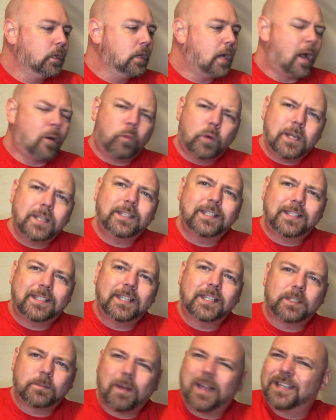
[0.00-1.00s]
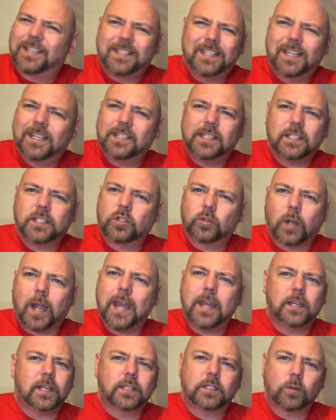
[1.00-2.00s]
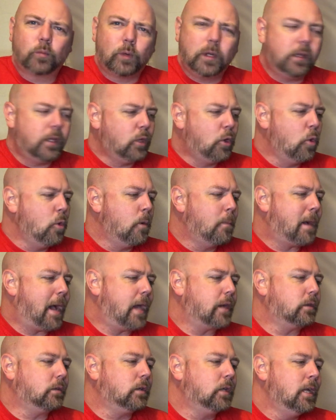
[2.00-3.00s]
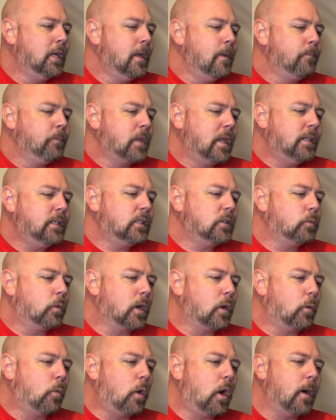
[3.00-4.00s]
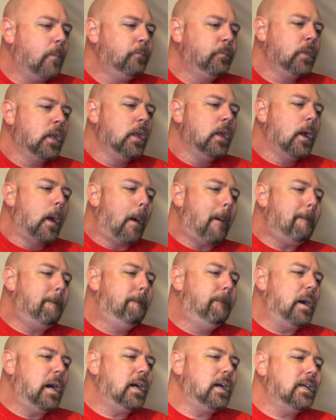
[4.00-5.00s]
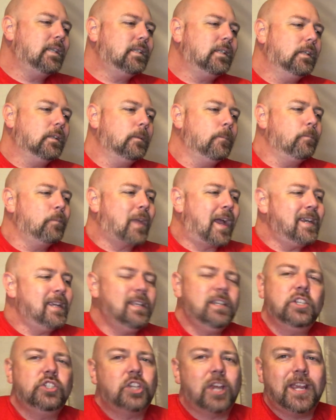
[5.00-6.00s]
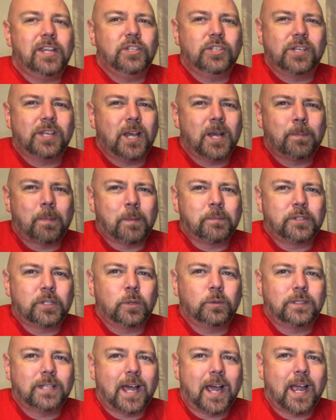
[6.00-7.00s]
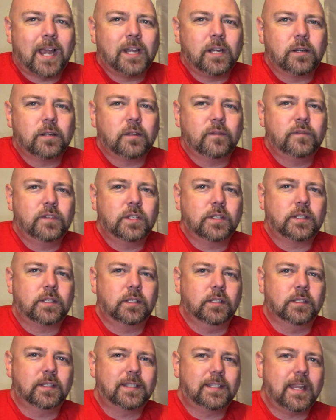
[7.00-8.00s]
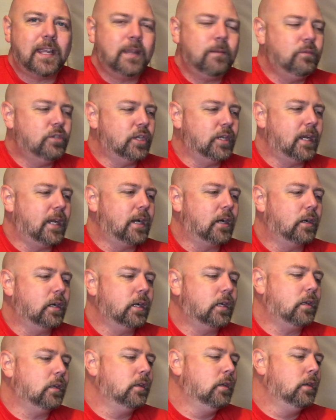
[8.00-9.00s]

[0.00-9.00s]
I wanted the 6x6. It's great. It's a really cool model. And this is what I want. But I need to change it up. I'm so tired of just the same generic